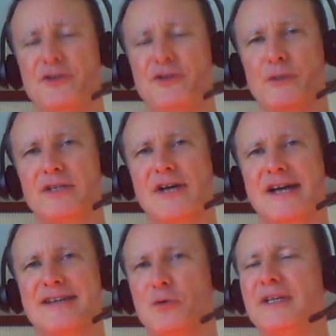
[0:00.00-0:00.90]
you
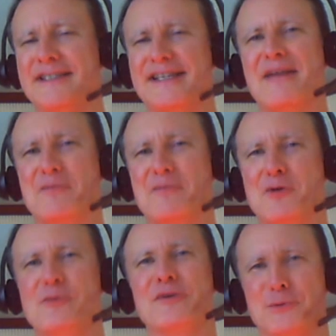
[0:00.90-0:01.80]
realize, only at that
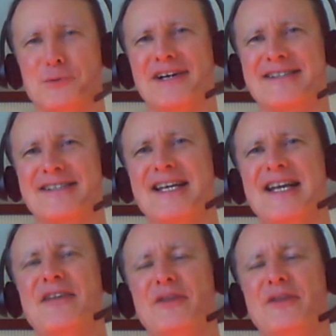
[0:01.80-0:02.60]
moment, you realize